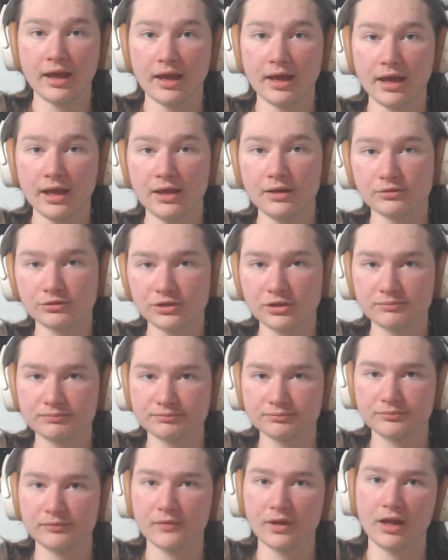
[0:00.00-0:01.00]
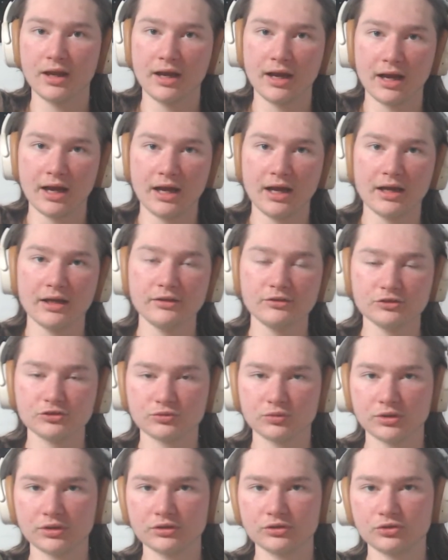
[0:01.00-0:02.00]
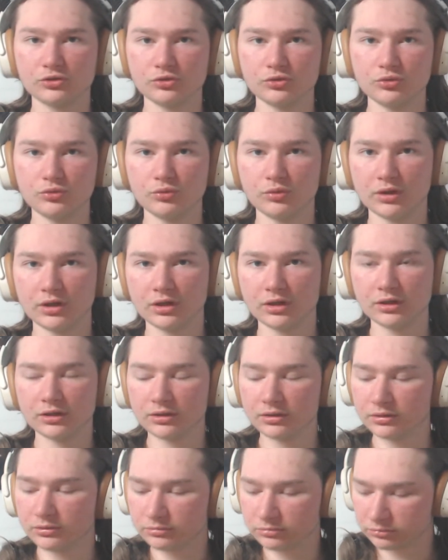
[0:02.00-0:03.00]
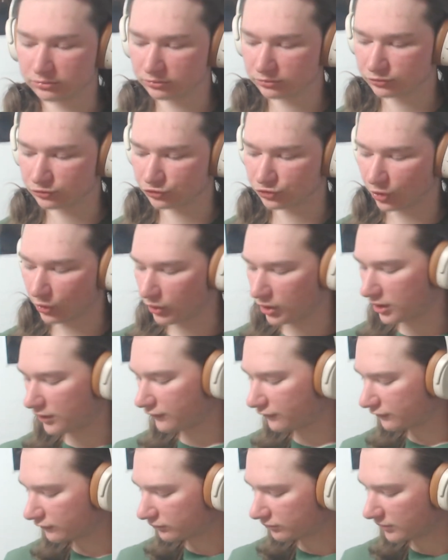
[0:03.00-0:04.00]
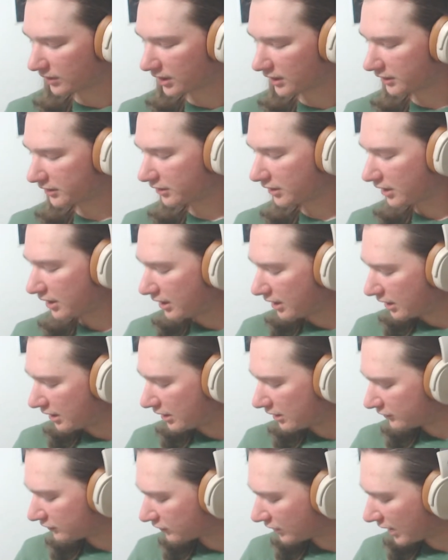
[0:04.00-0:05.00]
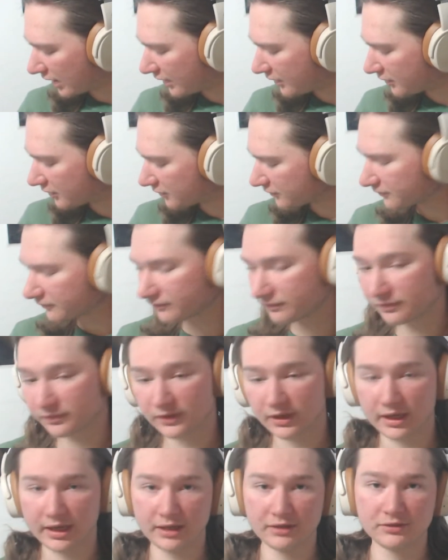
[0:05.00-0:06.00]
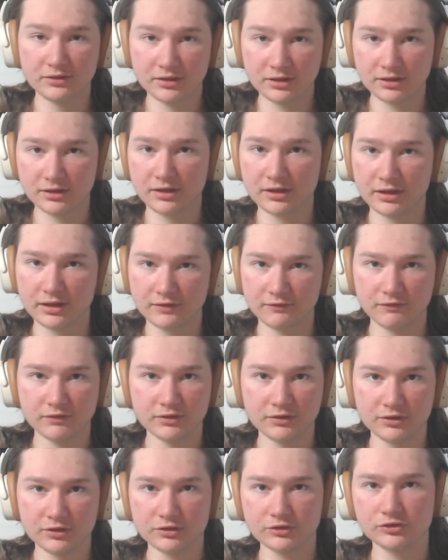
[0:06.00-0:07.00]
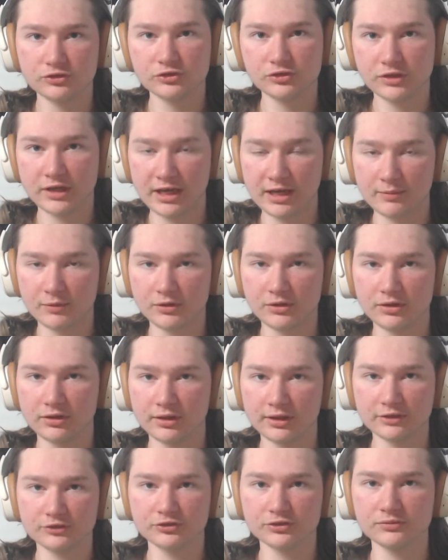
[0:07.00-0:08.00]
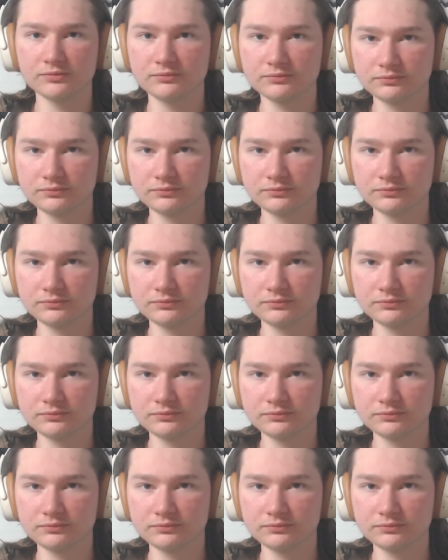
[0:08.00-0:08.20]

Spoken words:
Hey, what's up? I just wanted to show off my entire antique and vintage camera collection